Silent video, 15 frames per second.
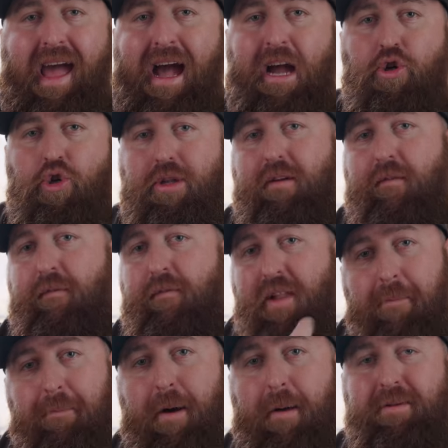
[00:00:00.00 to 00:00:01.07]
actually
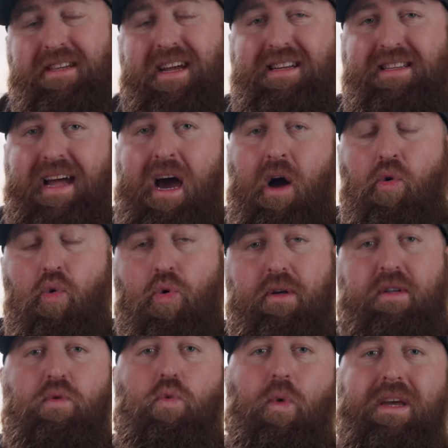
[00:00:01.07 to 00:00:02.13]
flip upside down
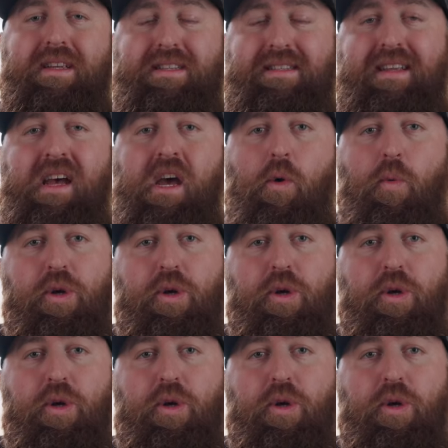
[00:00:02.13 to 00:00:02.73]
or twist,